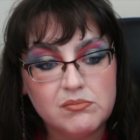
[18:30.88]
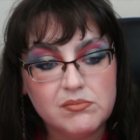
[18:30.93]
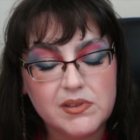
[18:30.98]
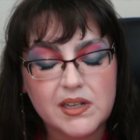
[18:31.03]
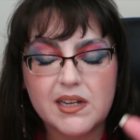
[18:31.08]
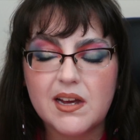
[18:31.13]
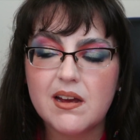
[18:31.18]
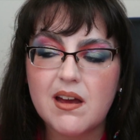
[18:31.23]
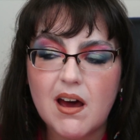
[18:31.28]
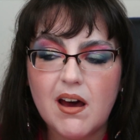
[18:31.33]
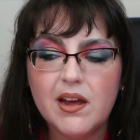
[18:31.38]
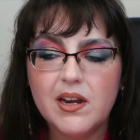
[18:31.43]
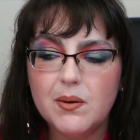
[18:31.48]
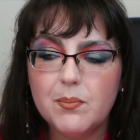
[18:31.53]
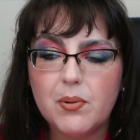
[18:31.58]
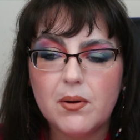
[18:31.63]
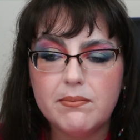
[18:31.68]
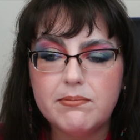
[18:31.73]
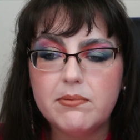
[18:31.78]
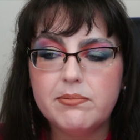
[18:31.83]
Like I kind of
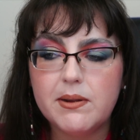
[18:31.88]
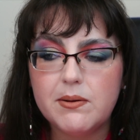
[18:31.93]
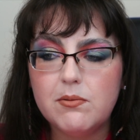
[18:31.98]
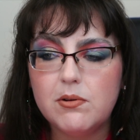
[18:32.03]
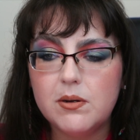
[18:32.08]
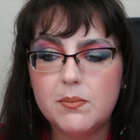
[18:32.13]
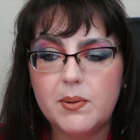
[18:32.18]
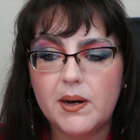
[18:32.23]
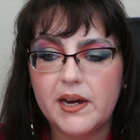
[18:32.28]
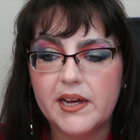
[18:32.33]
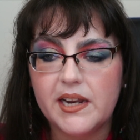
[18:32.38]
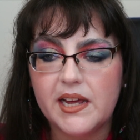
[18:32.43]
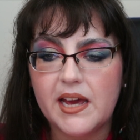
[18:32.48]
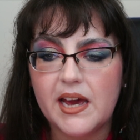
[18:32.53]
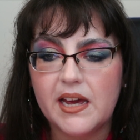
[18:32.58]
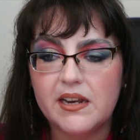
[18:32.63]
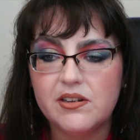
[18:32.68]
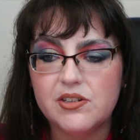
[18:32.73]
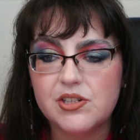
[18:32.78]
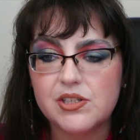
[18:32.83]
probably would buy it
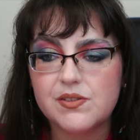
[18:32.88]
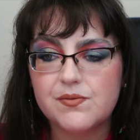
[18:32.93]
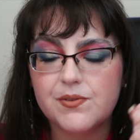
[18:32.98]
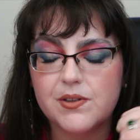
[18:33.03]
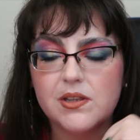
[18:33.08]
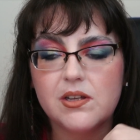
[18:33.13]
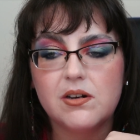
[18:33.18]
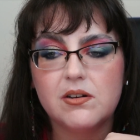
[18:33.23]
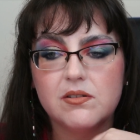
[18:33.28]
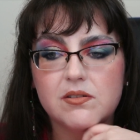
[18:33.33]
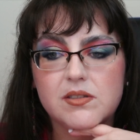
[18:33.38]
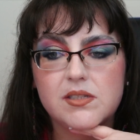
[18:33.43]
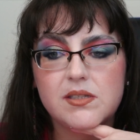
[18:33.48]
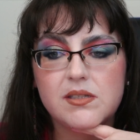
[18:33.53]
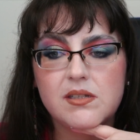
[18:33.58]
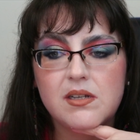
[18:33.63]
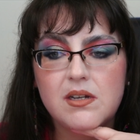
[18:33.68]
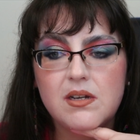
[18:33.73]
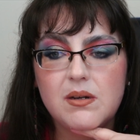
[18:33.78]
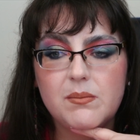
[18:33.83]
again just for those,
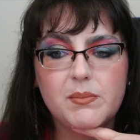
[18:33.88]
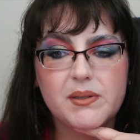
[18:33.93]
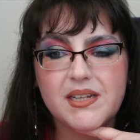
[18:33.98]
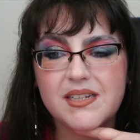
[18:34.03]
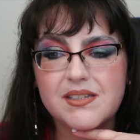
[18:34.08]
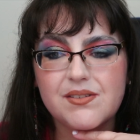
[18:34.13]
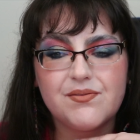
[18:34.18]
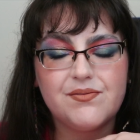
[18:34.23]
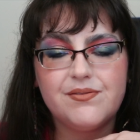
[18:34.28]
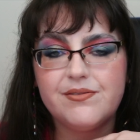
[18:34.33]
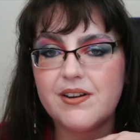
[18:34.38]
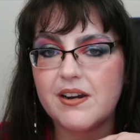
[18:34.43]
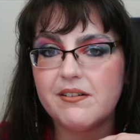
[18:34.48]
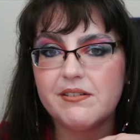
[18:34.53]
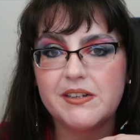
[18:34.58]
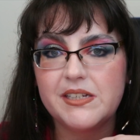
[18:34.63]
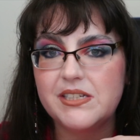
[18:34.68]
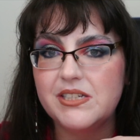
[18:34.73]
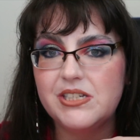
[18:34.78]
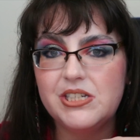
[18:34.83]
but that's a
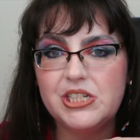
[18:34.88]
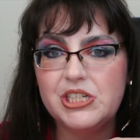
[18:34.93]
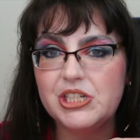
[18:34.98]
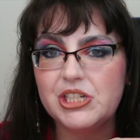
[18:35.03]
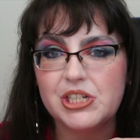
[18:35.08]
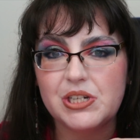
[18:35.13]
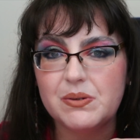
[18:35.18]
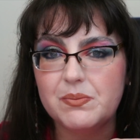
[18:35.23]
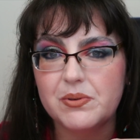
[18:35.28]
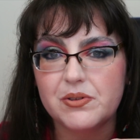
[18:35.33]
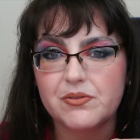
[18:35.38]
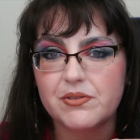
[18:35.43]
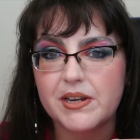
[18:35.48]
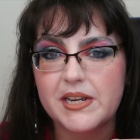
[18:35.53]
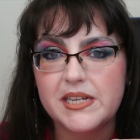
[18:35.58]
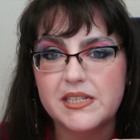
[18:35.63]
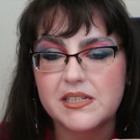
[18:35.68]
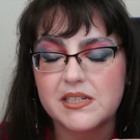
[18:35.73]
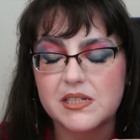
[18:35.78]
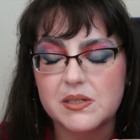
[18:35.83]
very stupid
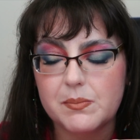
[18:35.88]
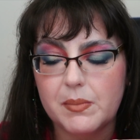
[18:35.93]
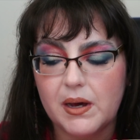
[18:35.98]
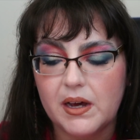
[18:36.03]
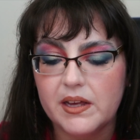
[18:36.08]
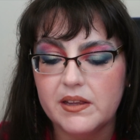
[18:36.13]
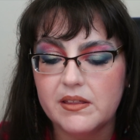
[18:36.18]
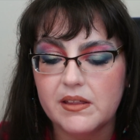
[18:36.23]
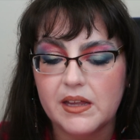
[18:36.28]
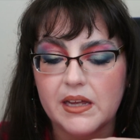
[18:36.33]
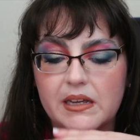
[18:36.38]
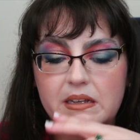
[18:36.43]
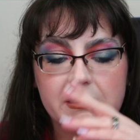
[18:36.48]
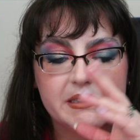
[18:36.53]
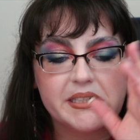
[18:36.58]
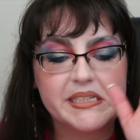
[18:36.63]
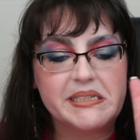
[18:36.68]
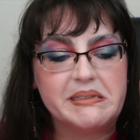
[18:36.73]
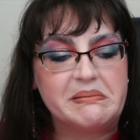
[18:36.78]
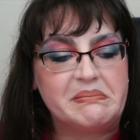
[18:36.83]
reason to buy
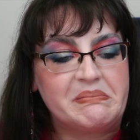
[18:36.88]
things.